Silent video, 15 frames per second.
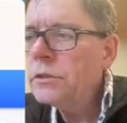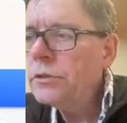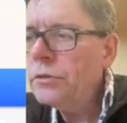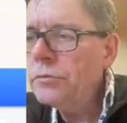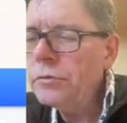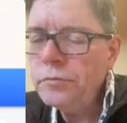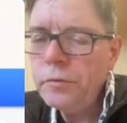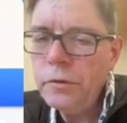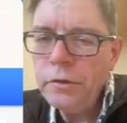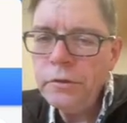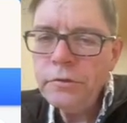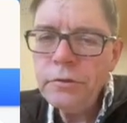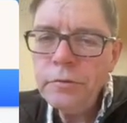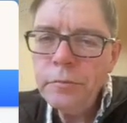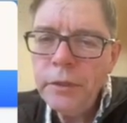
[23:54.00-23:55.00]
Students
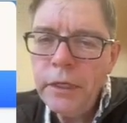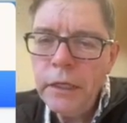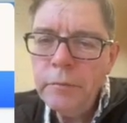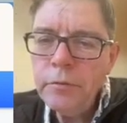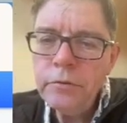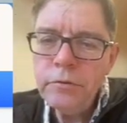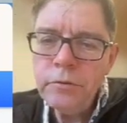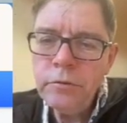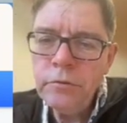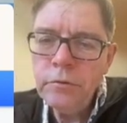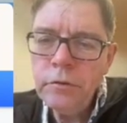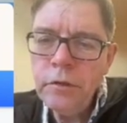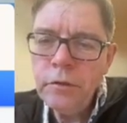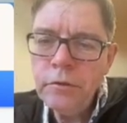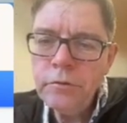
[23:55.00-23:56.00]
will also be able
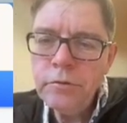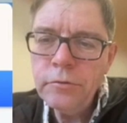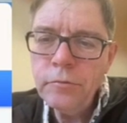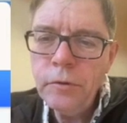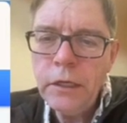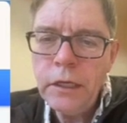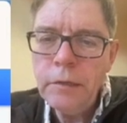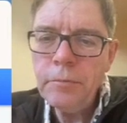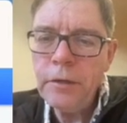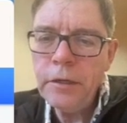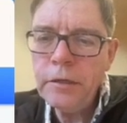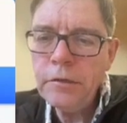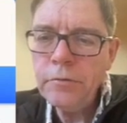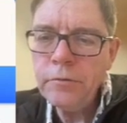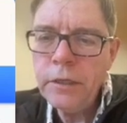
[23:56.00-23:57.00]
to go to
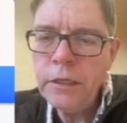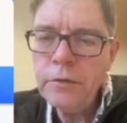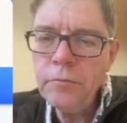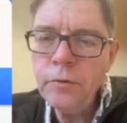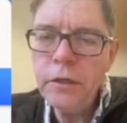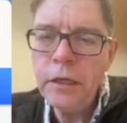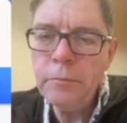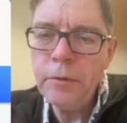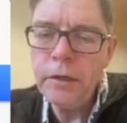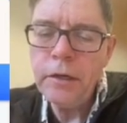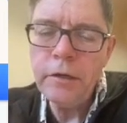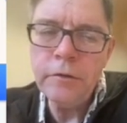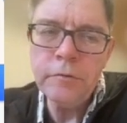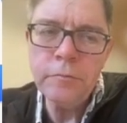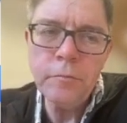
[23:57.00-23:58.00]
Wooclap and create a Wooclap
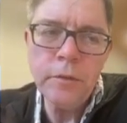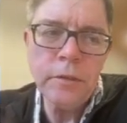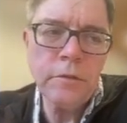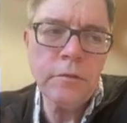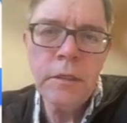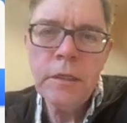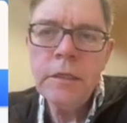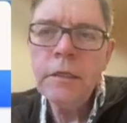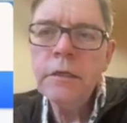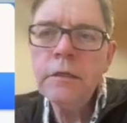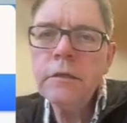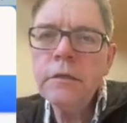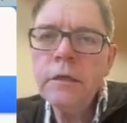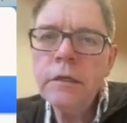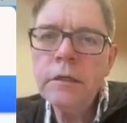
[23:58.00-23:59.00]
account, but
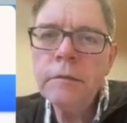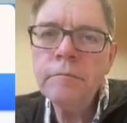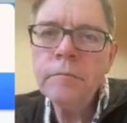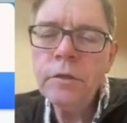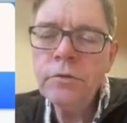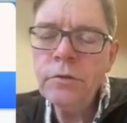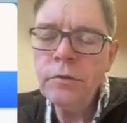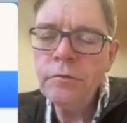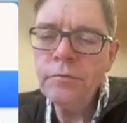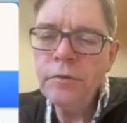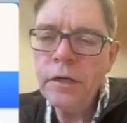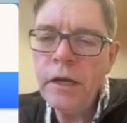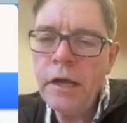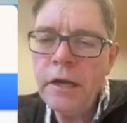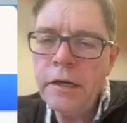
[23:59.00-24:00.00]
you
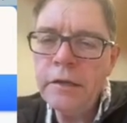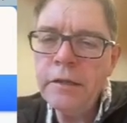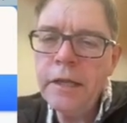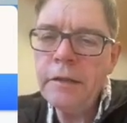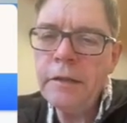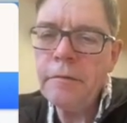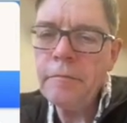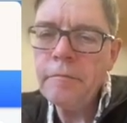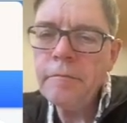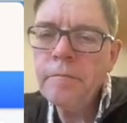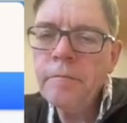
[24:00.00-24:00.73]
shouldn't rely on that.